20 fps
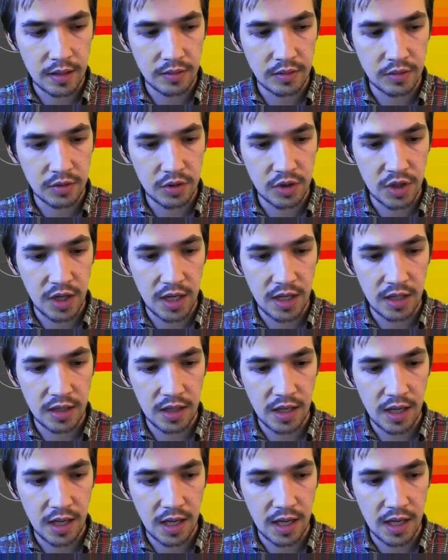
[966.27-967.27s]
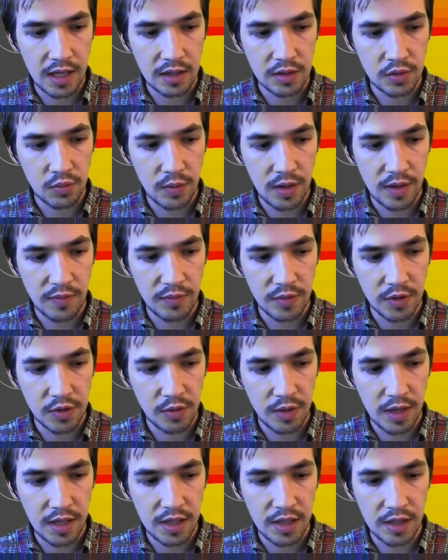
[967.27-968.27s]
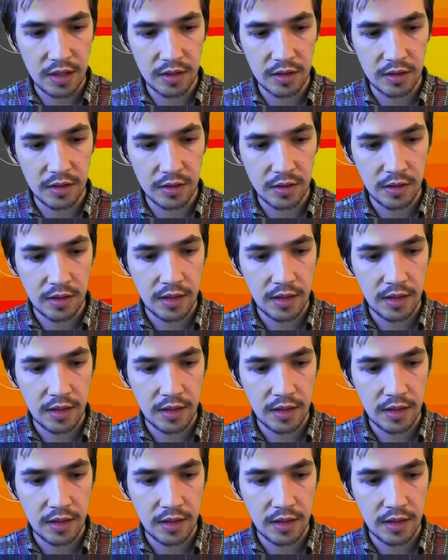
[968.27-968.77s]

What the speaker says: shade as whatever is right here.